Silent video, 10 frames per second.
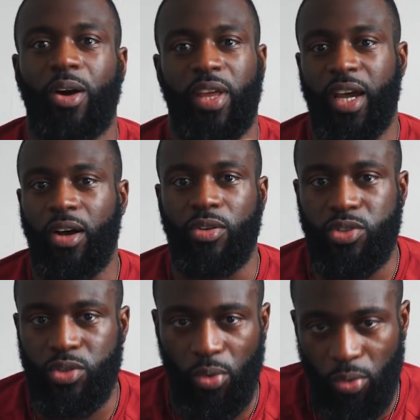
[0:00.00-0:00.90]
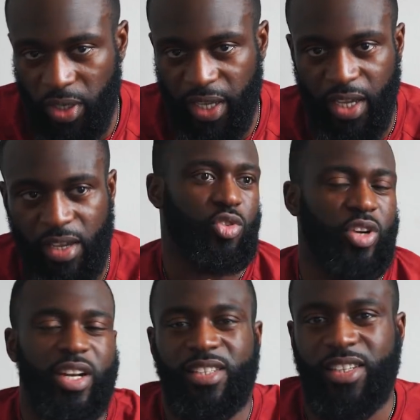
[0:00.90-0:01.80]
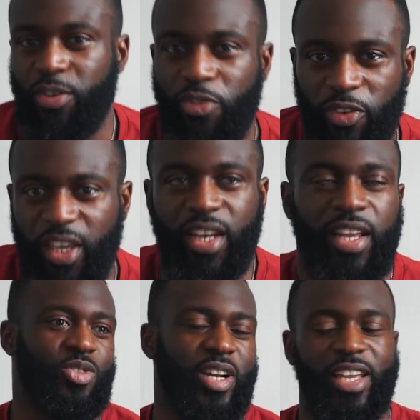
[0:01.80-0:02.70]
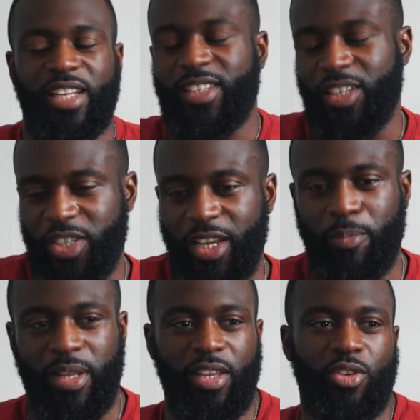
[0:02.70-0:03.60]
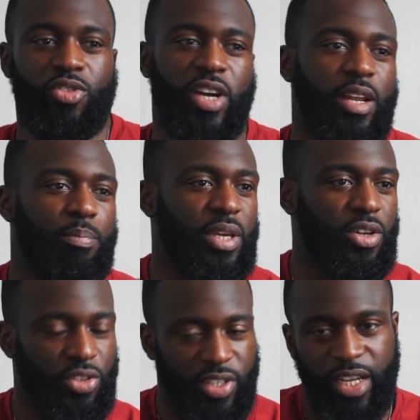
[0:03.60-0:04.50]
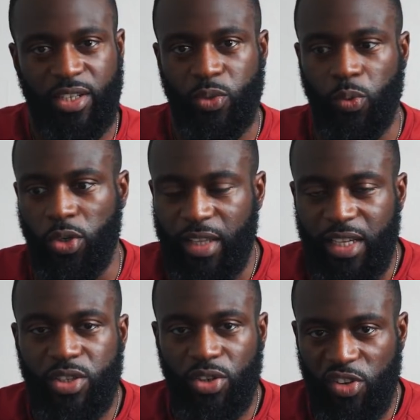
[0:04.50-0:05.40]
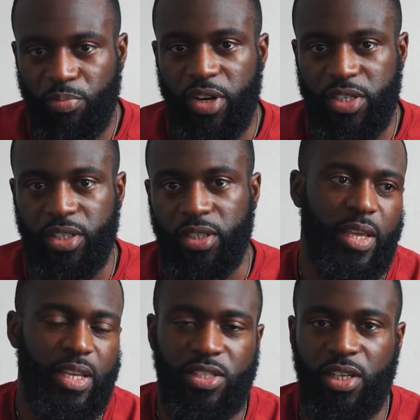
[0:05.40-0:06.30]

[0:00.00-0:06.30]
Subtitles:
out the house all day, you're trying to stay fit, you're trying to get to the gym, and then you're trying to be a good dad as well, that's a lot of pressure. It's